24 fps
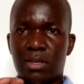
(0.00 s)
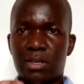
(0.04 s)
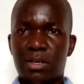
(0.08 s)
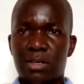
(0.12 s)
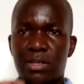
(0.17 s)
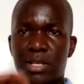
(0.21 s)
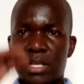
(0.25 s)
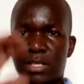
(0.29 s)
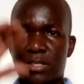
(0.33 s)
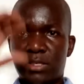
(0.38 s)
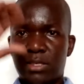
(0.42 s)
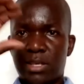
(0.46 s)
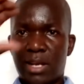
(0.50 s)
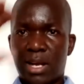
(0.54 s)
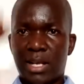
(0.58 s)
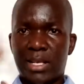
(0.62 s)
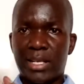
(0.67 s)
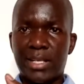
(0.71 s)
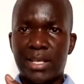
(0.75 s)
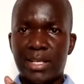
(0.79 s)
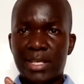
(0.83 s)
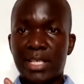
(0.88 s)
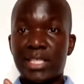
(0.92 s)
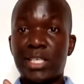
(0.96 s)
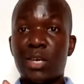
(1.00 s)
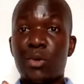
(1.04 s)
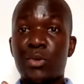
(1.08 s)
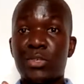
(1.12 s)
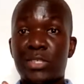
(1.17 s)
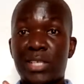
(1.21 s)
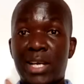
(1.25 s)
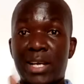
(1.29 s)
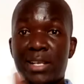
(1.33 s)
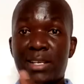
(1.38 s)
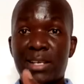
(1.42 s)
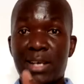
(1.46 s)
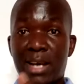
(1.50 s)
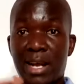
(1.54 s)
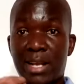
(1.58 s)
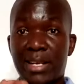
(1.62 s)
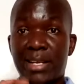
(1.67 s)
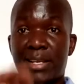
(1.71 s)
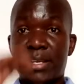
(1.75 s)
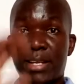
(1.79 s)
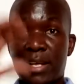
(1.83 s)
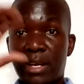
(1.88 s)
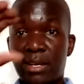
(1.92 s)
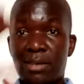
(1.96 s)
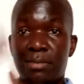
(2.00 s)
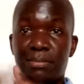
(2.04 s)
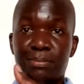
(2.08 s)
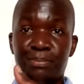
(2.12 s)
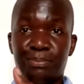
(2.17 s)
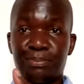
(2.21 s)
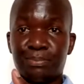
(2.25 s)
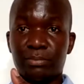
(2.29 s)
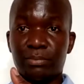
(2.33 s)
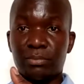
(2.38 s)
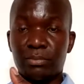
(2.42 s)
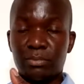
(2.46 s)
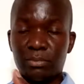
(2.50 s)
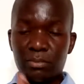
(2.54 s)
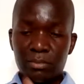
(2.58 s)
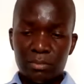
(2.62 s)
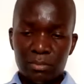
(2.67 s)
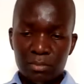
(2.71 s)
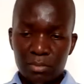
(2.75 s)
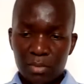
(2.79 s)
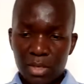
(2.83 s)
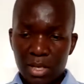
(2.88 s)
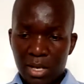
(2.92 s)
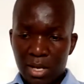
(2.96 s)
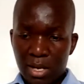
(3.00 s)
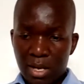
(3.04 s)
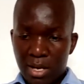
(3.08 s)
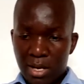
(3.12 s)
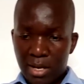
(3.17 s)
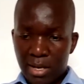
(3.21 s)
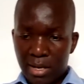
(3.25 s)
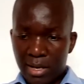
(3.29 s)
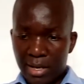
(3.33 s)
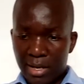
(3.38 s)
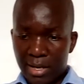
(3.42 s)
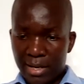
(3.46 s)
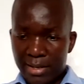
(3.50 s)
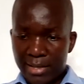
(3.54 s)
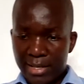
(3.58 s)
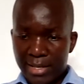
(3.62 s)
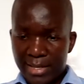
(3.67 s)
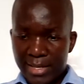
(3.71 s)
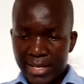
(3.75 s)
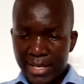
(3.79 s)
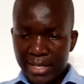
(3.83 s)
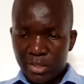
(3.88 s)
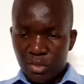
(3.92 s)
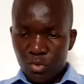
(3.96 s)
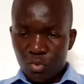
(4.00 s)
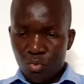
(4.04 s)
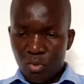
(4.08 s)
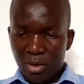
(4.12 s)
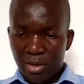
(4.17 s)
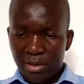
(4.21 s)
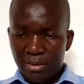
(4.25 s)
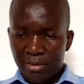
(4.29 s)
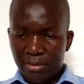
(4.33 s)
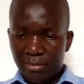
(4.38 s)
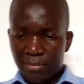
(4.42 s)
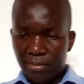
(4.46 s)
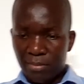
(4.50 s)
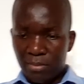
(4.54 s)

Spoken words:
That's how we sign calendar. The next one